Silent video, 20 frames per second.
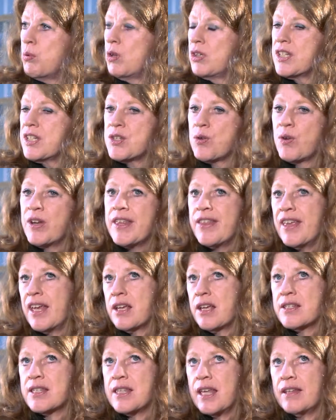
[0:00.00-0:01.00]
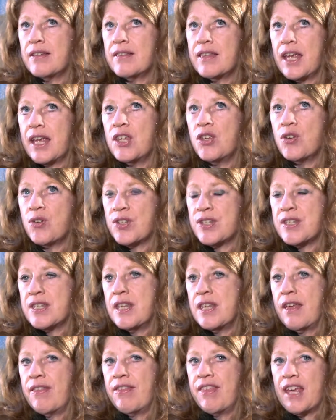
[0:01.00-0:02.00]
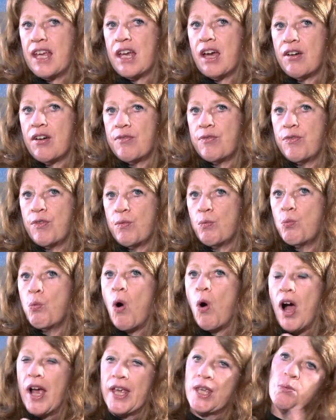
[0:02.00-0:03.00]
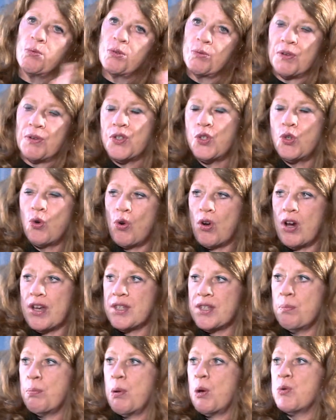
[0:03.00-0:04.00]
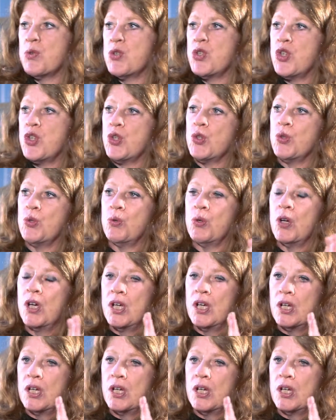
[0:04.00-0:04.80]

Well, is there anything else that you could think of why you would restore as opposed to